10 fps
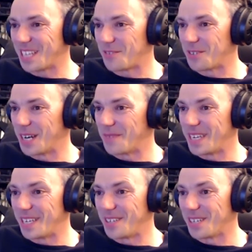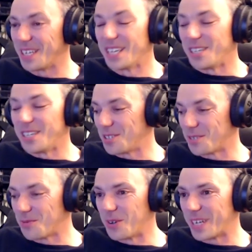if you're like me, you you
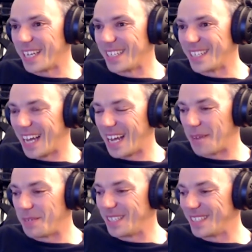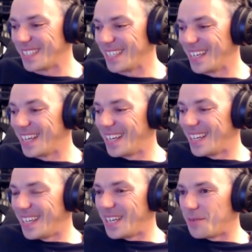just walk in. I mean, could
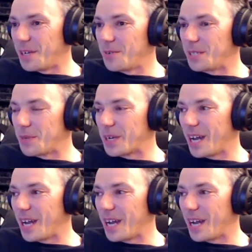spend everything. We always book a